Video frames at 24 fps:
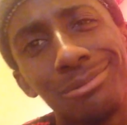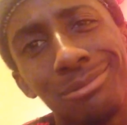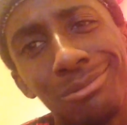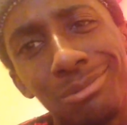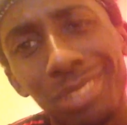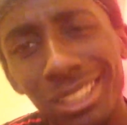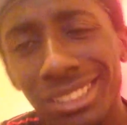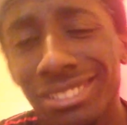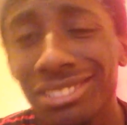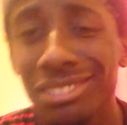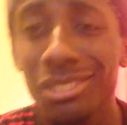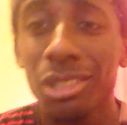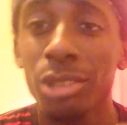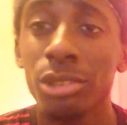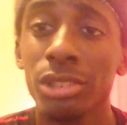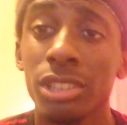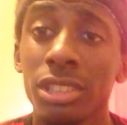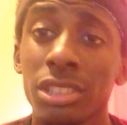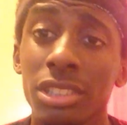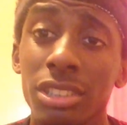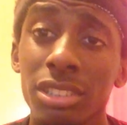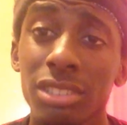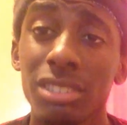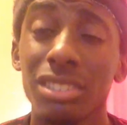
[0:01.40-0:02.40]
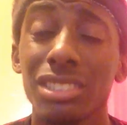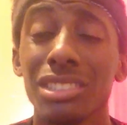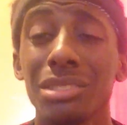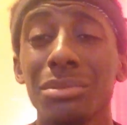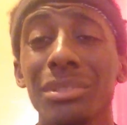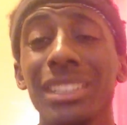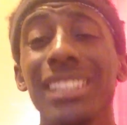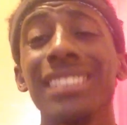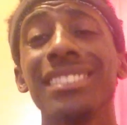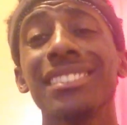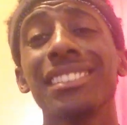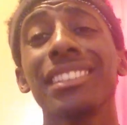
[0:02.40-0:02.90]
What's going on
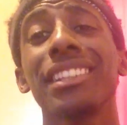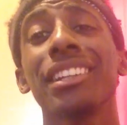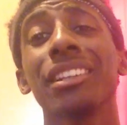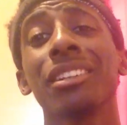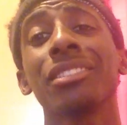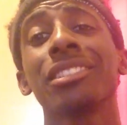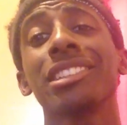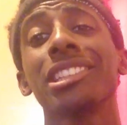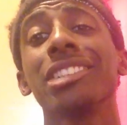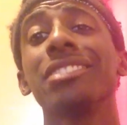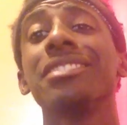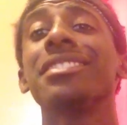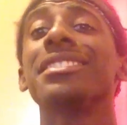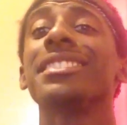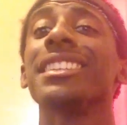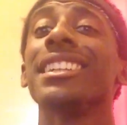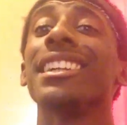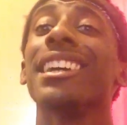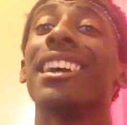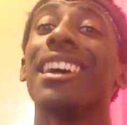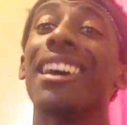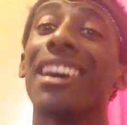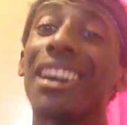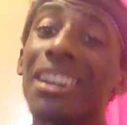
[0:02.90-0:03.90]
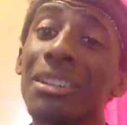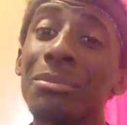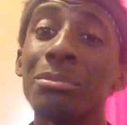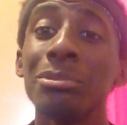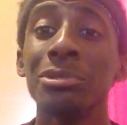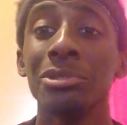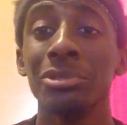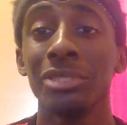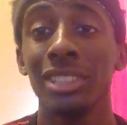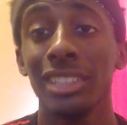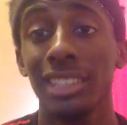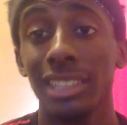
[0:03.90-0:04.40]
YouTube? It's the Kid R. Kel, Stay
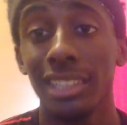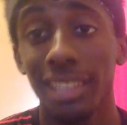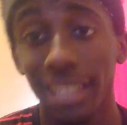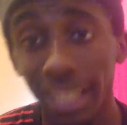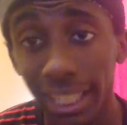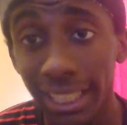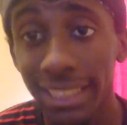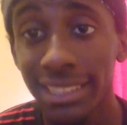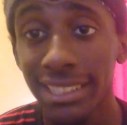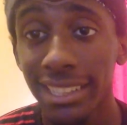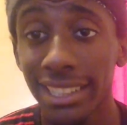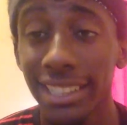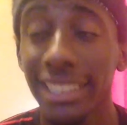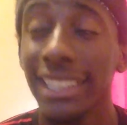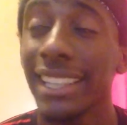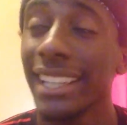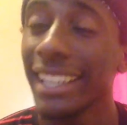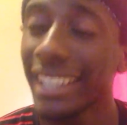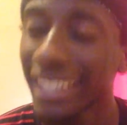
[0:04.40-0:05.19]
Humble, aka